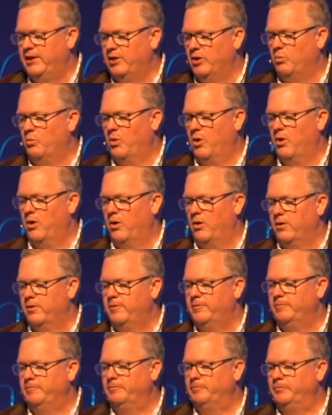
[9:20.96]
in the world.
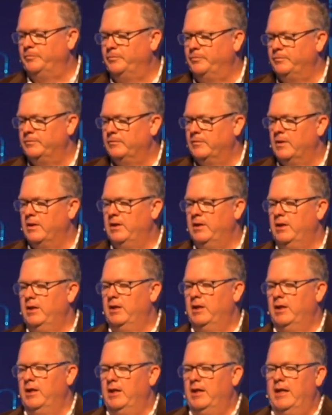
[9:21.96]

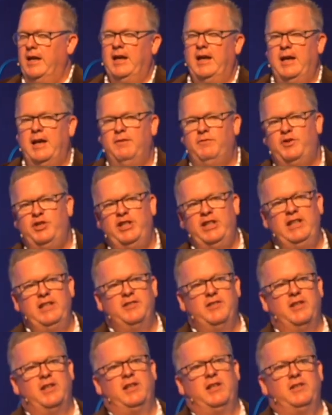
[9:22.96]
If
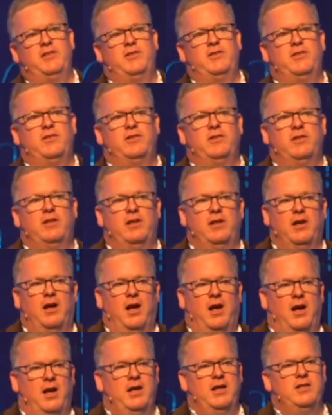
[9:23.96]
Jesus
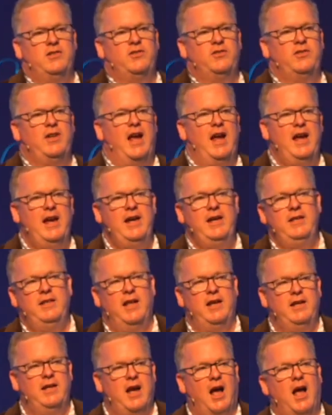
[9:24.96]
uh, is saying
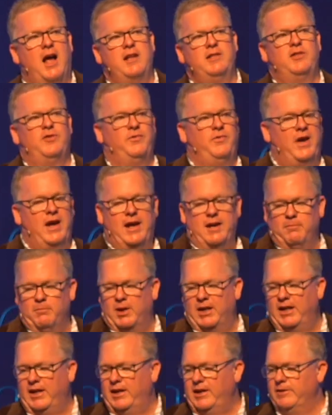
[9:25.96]
that God's
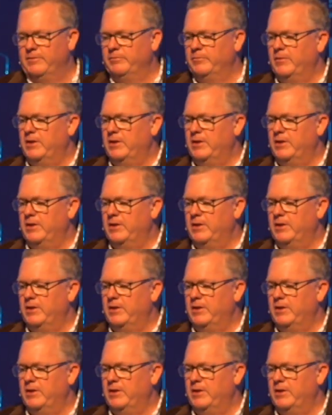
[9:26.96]
family